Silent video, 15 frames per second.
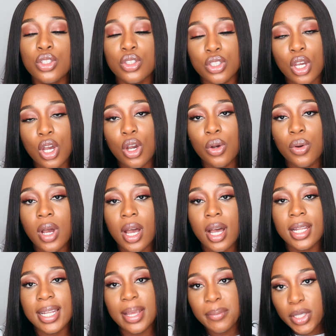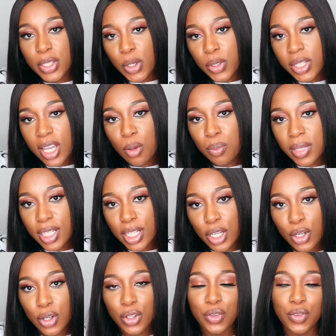So let me know down
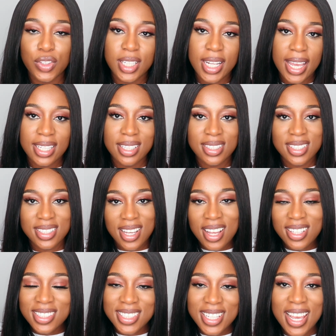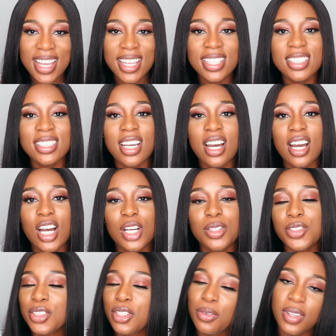below if you like this content.
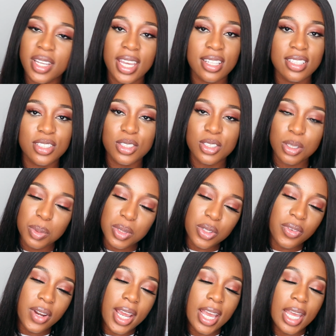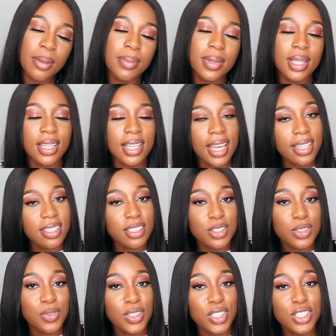Do not forget to subscribe, like
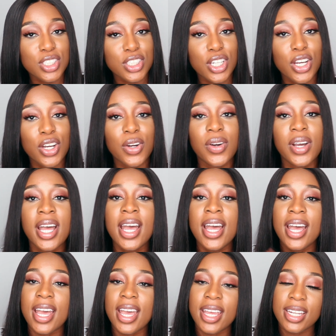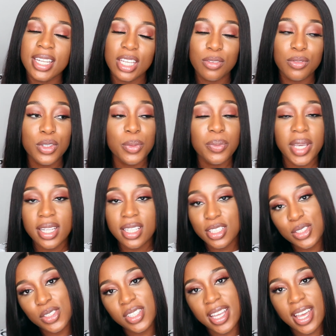this video, and if you made it
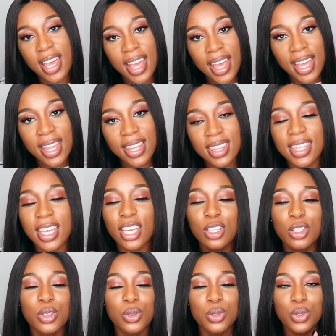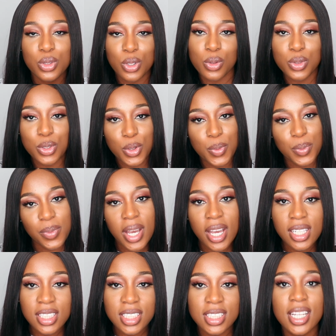to the end, thank you so
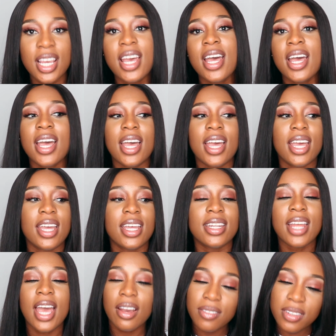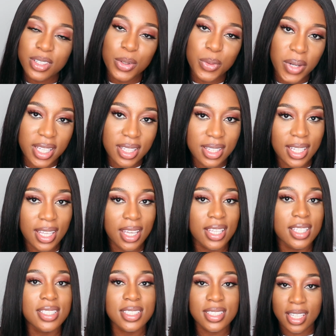much, and have a great day.
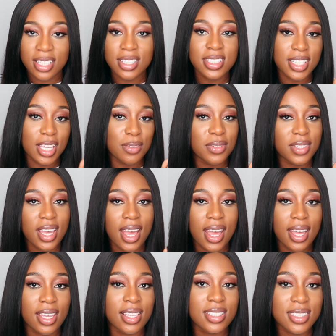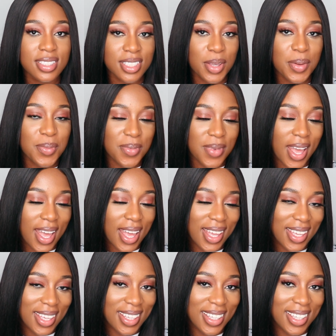Stay safe, guys.
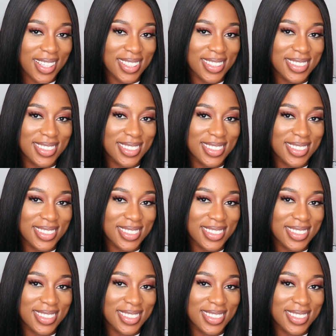Bye.